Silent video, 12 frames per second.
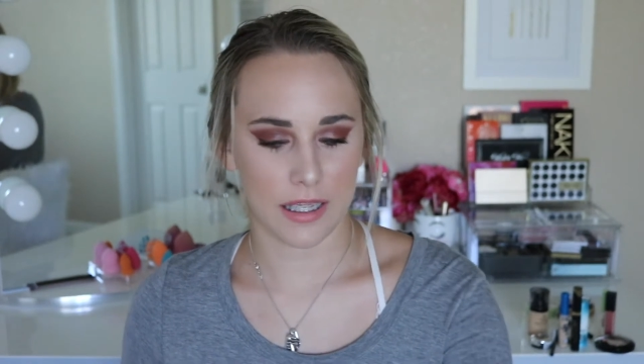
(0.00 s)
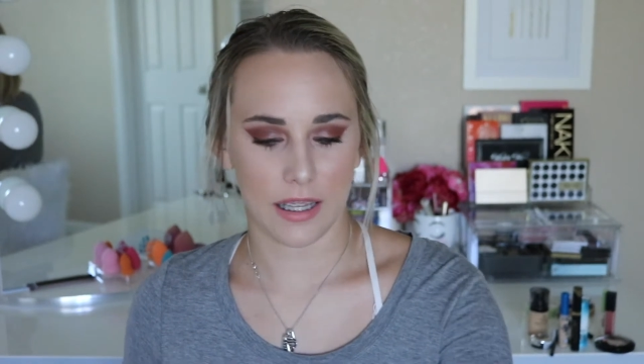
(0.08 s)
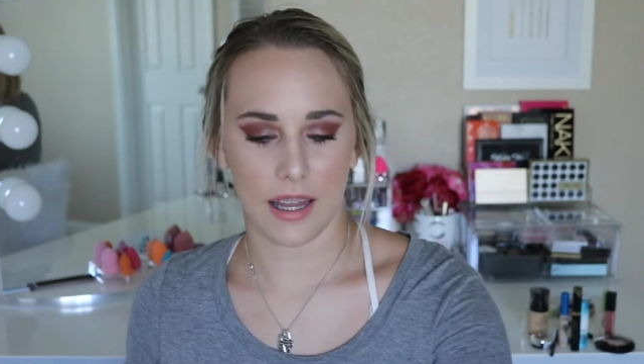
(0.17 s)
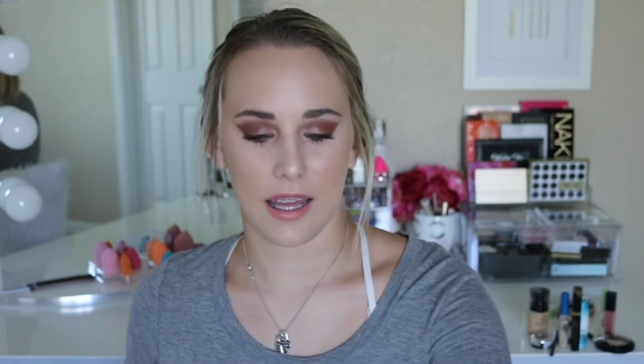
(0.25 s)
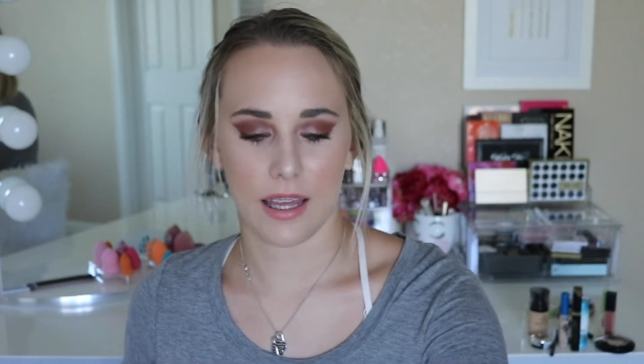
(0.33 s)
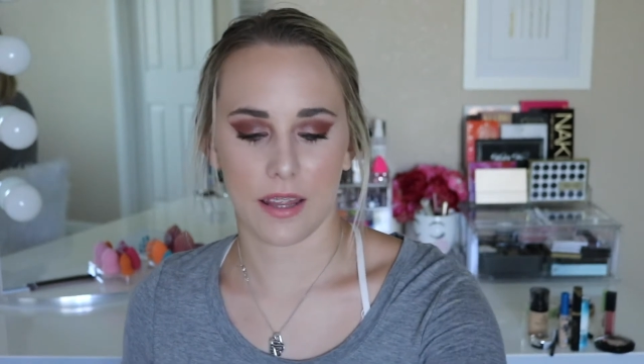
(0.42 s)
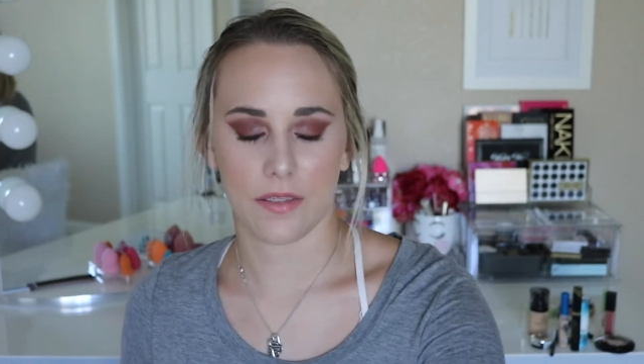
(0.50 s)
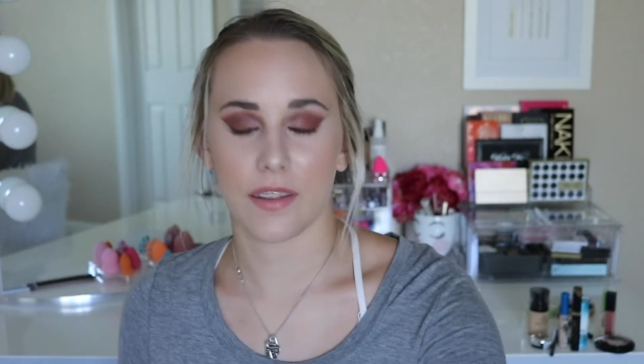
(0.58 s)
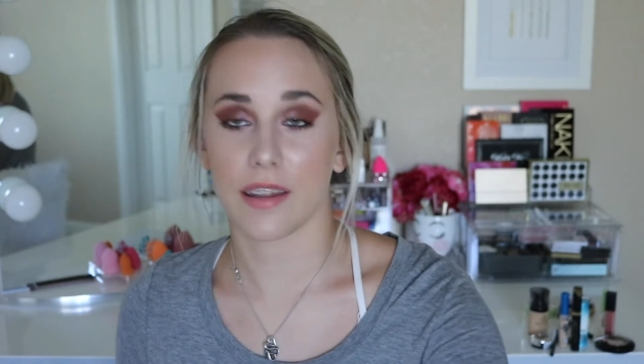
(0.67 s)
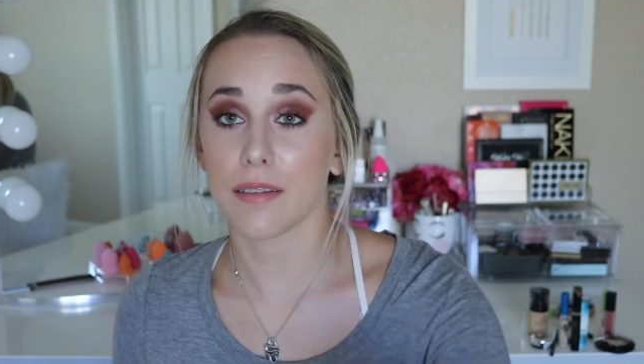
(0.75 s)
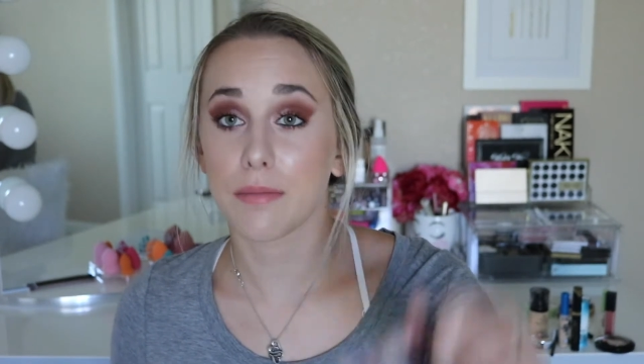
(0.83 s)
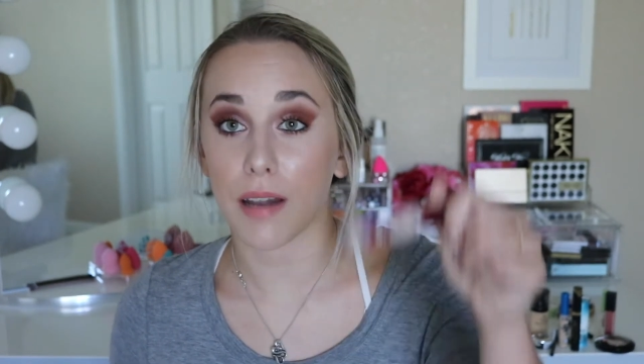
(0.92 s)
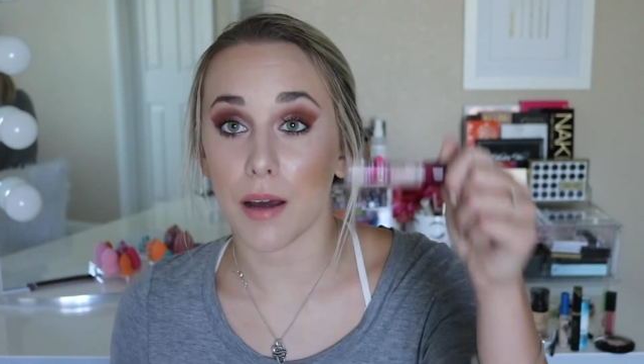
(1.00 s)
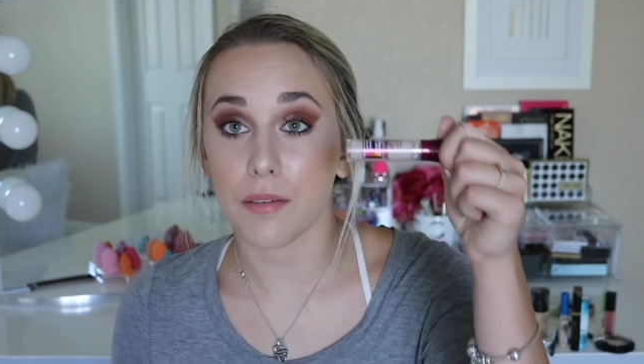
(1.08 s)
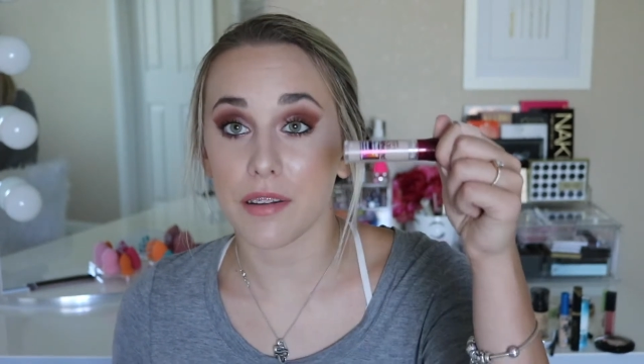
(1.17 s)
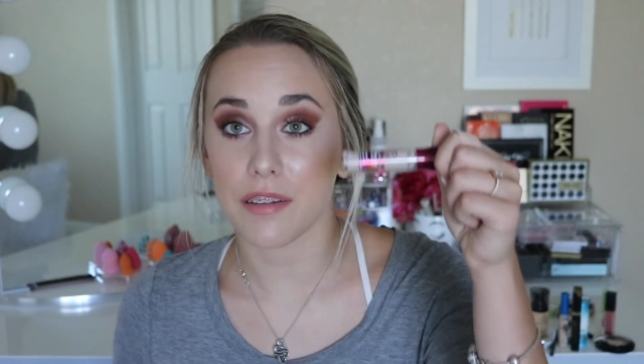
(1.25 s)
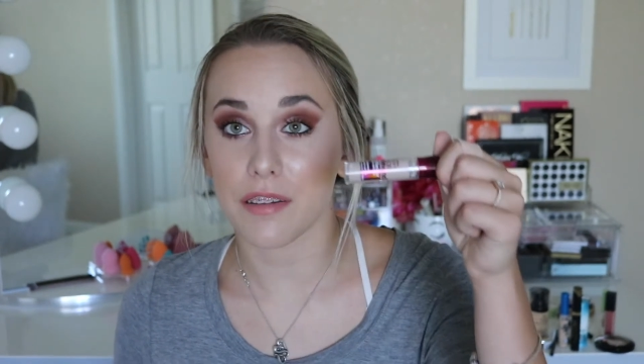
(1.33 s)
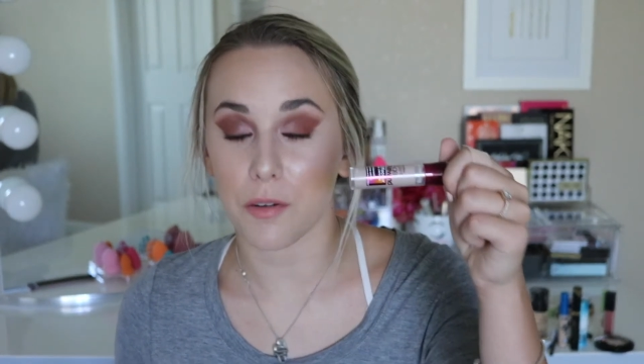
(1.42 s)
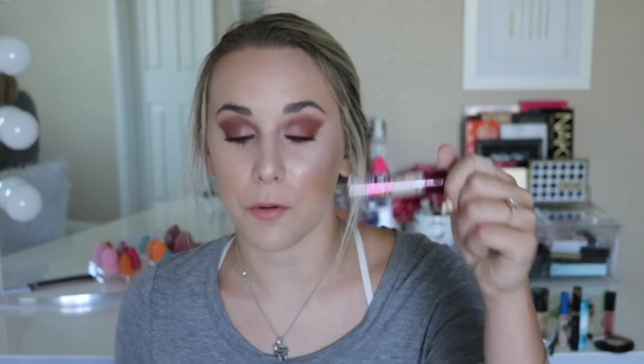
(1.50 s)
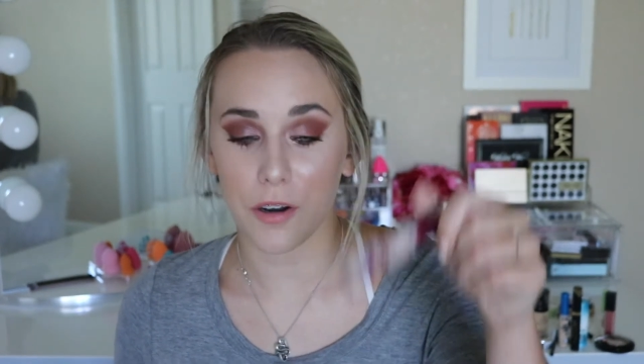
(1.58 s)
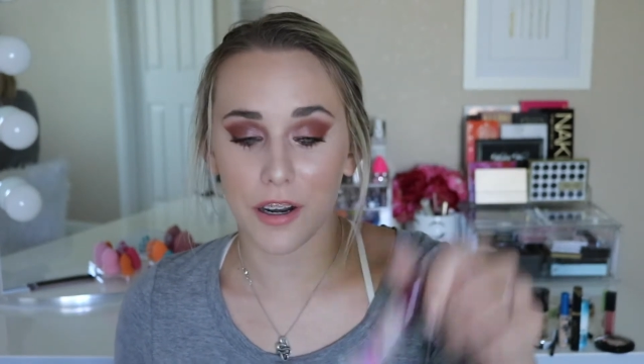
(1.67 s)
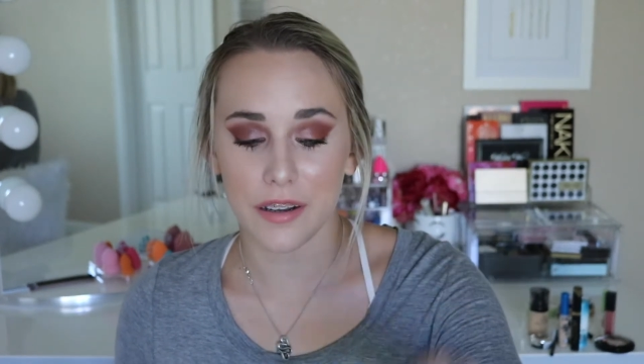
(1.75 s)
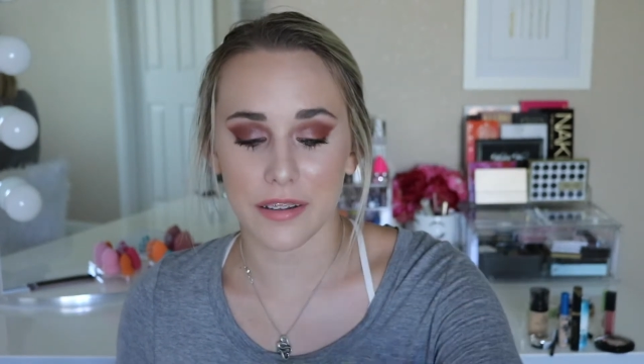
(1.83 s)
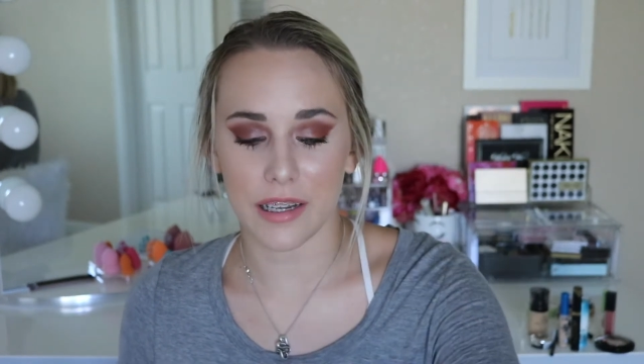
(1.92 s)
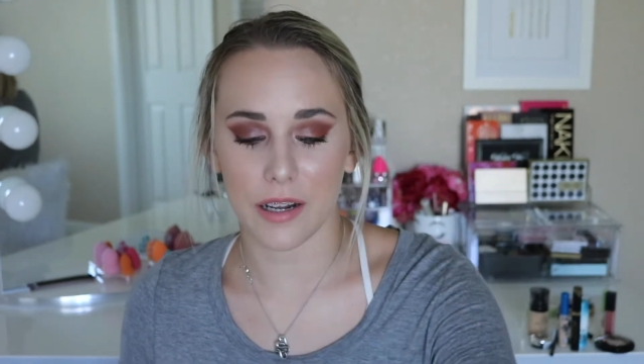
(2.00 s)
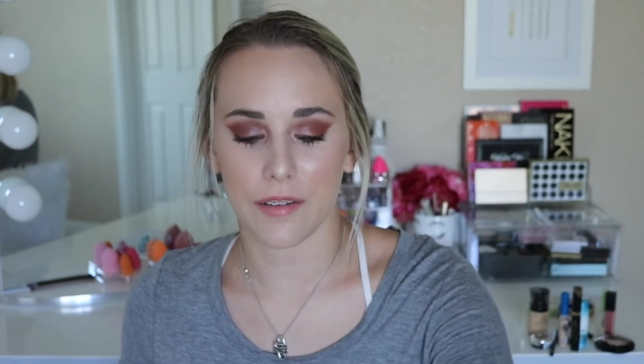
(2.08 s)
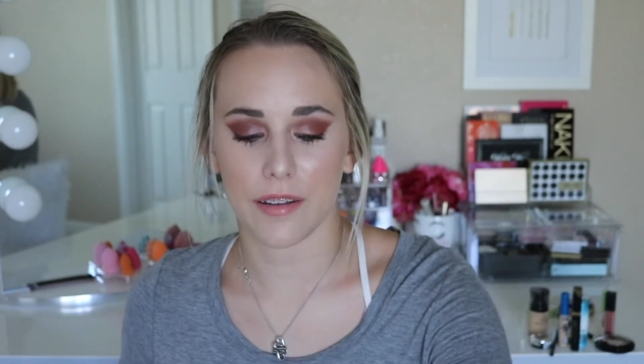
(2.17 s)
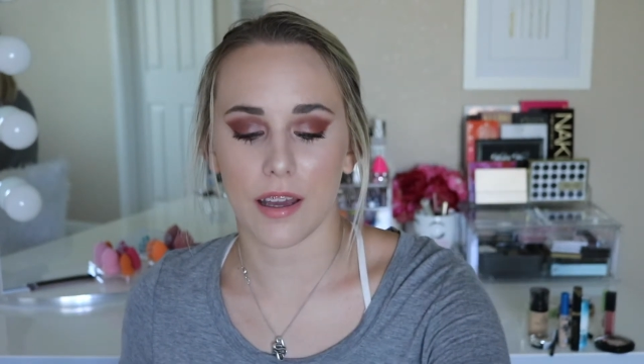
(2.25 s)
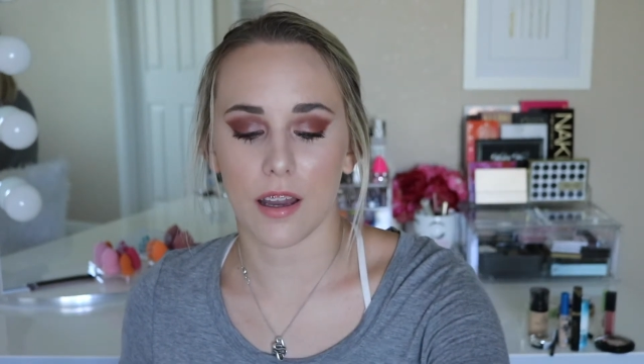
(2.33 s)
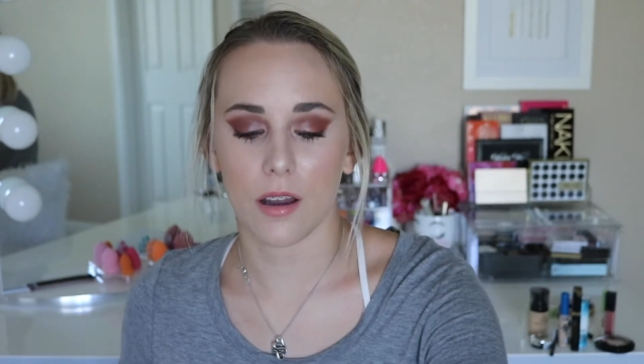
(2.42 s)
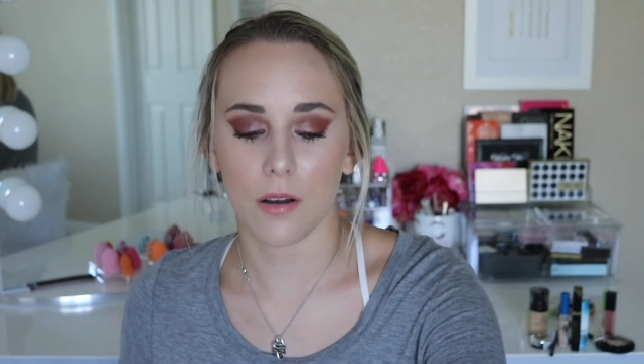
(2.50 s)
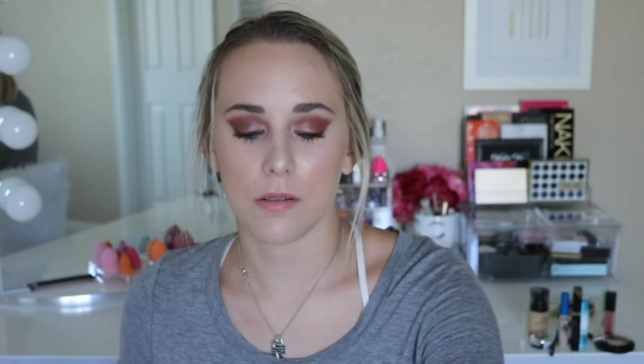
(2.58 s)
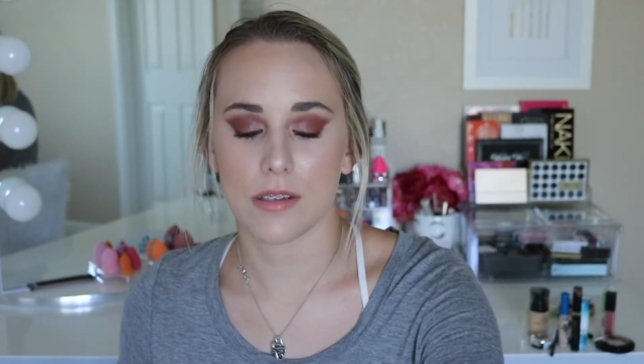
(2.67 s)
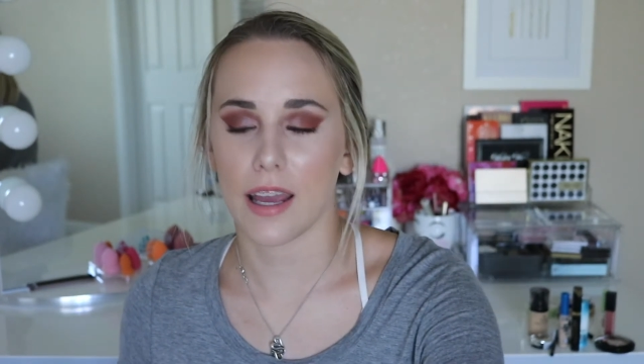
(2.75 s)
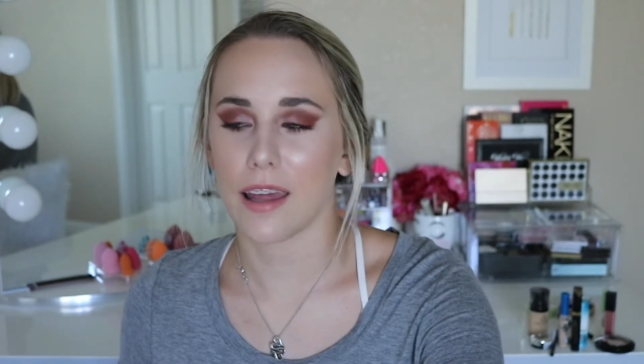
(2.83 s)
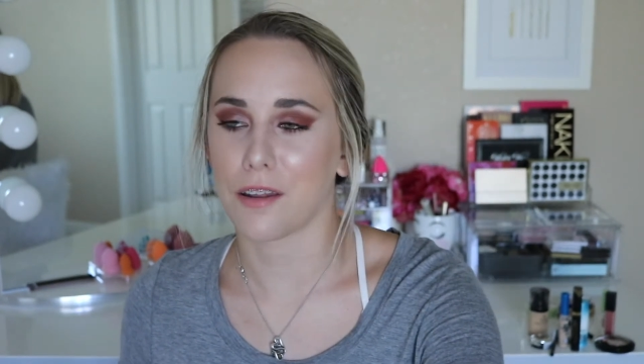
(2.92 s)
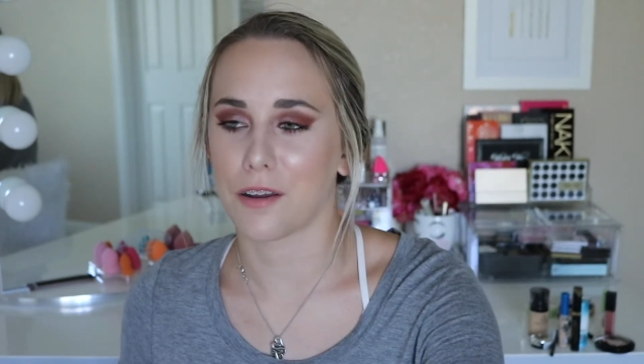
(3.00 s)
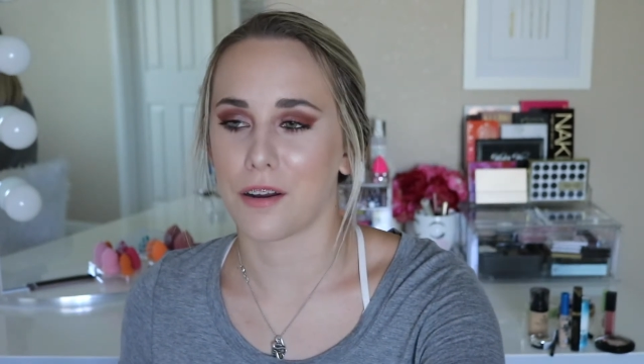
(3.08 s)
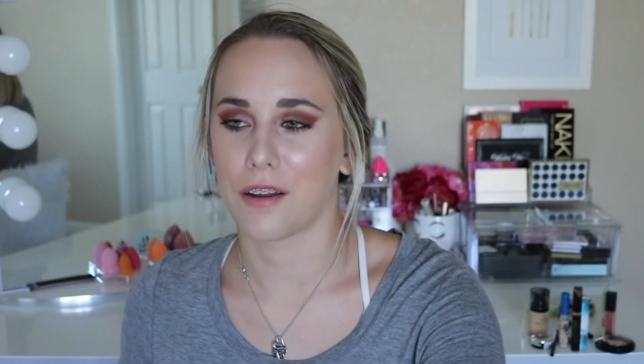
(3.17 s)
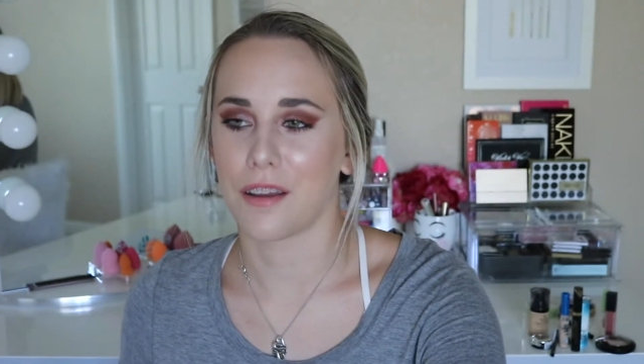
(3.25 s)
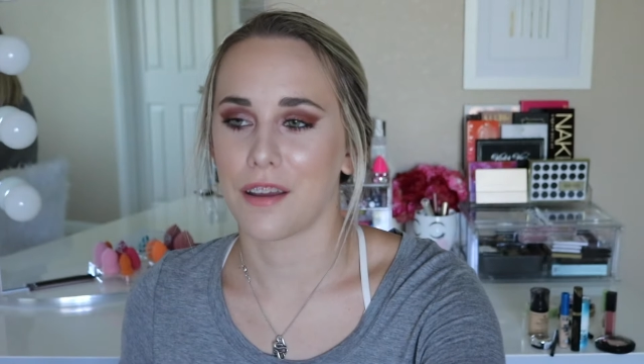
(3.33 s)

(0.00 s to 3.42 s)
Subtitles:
at like this when I was in stores and I was like, oh, Taylor,